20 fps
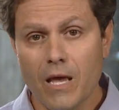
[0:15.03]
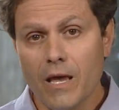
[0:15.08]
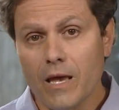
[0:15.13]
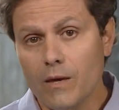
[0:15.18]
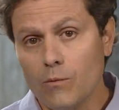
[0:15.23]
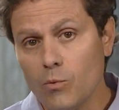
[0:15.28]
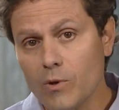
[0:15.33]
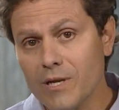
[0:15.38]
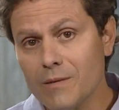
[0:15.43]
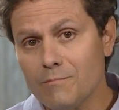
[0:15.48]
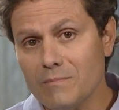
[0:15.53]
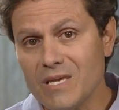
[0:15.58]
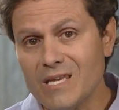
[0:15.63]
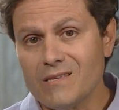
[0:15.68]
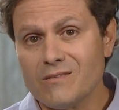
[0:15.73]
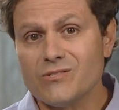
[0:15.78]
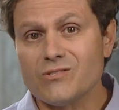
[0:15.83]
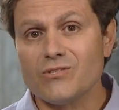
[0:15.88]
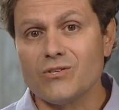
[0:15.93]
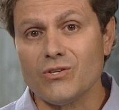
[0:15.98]
and what it
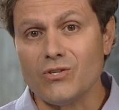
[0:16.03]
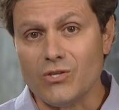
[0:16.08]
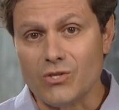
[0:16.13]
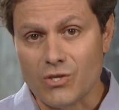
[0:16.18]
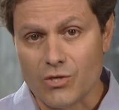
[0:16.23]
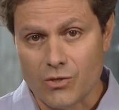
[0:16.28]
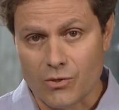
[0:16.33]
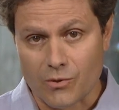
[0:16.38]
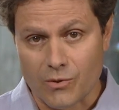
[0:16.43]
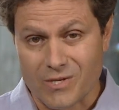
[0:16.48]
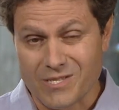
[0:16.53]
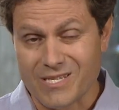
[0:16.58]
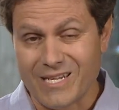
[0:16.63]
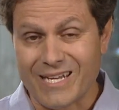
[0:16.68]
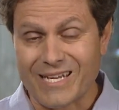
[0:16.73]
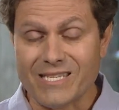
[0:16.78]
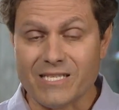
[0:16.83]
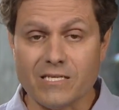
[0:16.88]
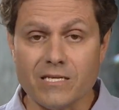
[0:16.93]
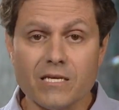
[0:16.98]
means to you as an
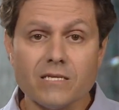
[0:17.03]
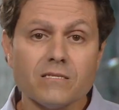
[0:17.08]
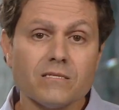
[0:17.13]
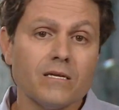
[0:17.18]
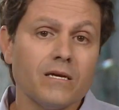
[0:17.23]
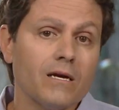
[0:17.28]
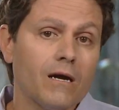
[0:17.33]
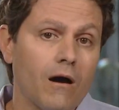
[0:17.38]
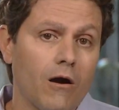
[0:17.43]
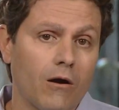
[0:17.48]
existing